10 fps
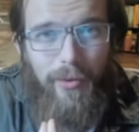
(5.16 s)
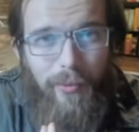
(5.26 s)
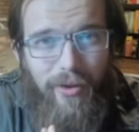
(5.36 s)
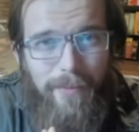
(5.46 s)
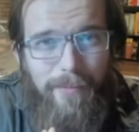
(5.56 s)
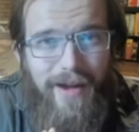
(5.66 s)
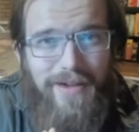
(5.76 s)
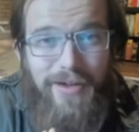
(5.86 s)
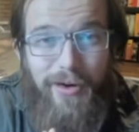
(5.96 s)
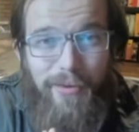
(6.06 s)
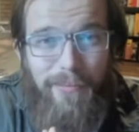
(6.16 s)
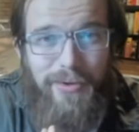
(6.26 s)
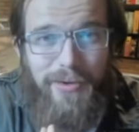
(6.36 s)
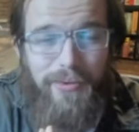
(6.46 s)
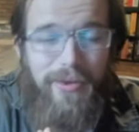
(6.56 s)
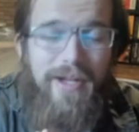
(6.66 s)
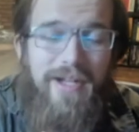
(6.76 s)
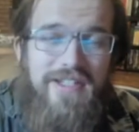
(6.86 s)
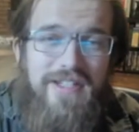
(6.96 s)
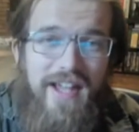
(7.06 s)
welcome back to Homebrew.
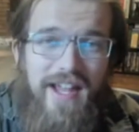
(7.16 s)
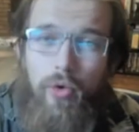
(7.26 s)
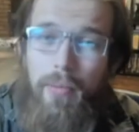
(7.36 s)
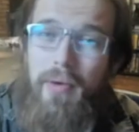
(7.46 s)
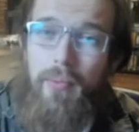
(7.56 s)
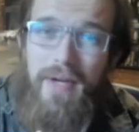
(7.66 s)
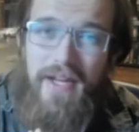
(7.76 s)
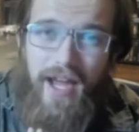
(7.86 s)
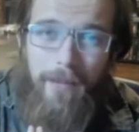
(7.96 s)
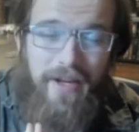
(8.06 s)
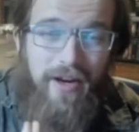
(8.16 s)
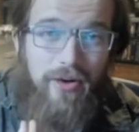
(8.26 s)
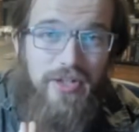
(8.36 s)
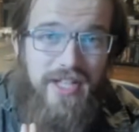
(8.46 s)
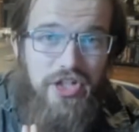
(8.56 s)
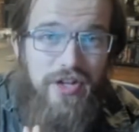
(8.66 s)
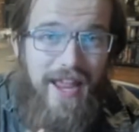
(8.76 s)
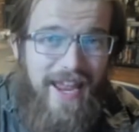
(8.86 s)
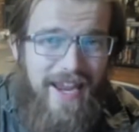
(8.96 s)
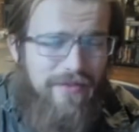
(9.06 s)
Today we'll be recapping our Session
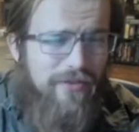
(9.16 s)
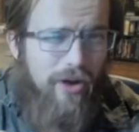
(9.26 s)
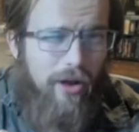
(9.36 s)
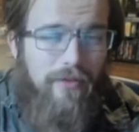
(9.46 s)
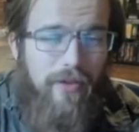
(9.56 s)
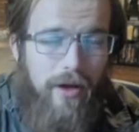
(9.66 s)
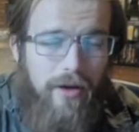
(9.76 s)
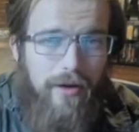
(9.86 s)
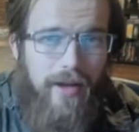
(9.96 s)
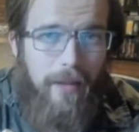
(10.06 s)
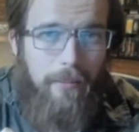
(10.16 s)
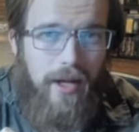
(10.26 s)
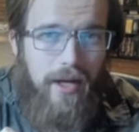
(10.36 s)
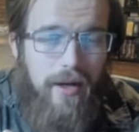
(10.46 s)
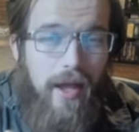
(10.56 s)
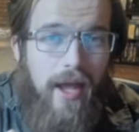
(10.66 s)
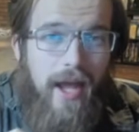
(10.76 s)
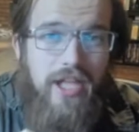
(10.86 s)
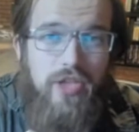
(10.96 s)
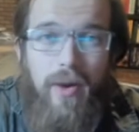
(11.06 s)
8 of the Call of the Hunger campaign,
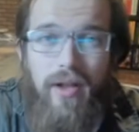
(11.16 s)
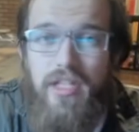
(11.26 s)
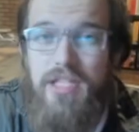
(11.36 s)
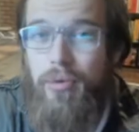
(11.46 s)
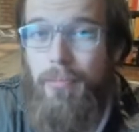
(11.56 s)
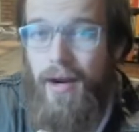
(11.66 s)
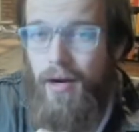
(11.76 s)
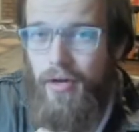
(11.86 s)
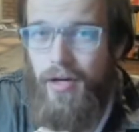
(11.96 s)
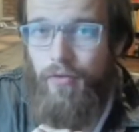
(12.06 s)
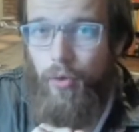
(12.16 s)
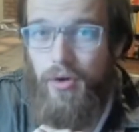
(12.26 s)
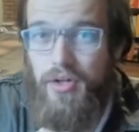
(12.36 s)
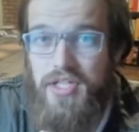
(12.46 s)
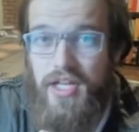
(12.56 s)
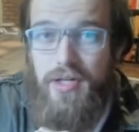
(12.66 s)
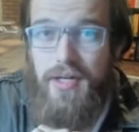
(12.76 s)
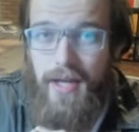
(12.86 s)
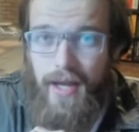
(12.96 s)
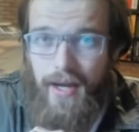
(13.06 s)
as well as preparing for our
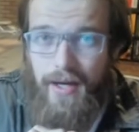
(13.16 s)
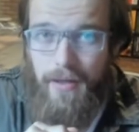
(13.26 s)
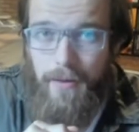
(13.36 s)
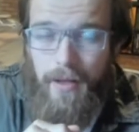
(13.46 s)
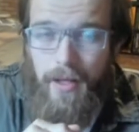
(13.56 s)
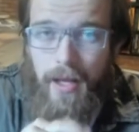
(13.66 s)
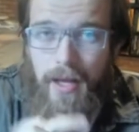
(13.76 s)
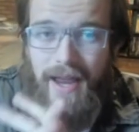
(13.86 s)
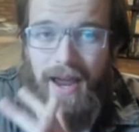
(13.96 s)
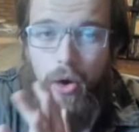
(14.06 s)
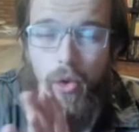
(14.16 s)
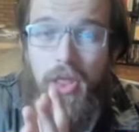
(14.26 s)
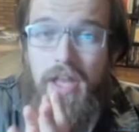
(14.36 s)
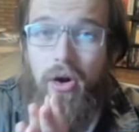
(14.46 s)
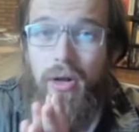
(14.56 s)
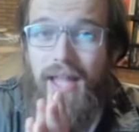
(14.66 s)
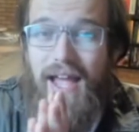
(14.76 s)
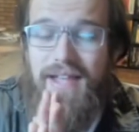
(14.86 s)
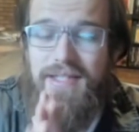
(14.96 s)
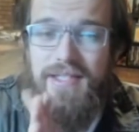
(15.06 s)
Session 9. Now, in our
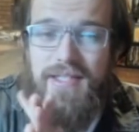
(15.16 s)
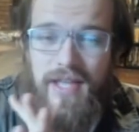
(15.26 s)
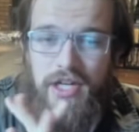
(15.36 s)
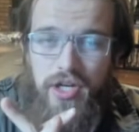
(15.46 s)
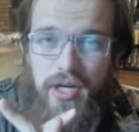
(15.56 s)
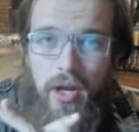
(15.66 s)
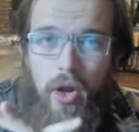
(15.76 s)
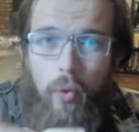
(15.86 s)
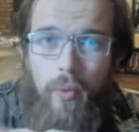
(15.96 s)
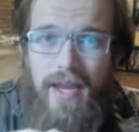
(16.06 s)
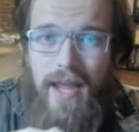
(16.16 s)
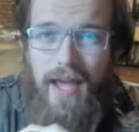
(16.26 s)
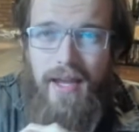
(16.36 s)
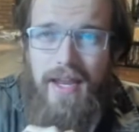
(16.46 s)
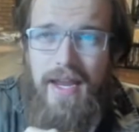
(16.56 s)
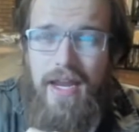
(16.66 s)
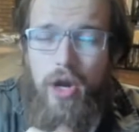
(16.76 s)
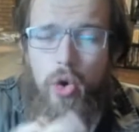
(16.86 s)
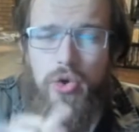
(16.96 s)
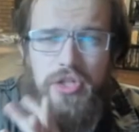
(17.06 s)
last session, we had a
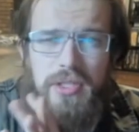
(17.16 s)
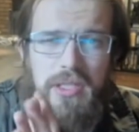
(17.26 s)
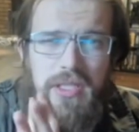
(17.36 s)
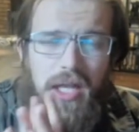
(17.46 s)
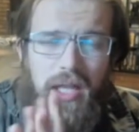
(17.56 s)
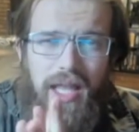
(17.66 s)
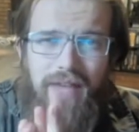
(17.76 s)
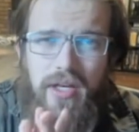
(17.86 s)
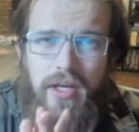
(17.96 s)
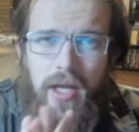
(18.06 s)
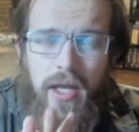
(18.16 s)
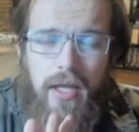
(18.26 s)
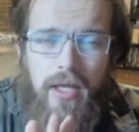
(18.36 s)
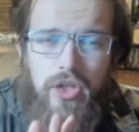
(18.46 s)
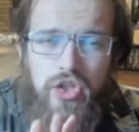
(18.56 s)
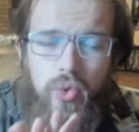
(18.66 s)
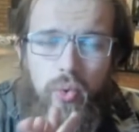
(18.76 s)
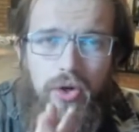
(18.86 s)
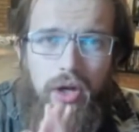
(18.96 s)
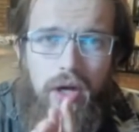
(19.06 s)
Ocean's 11
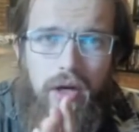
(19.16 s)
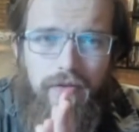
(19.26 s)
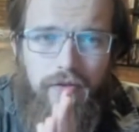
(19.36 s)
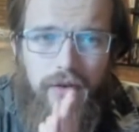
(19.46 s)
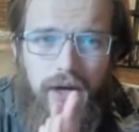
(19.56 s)
sort of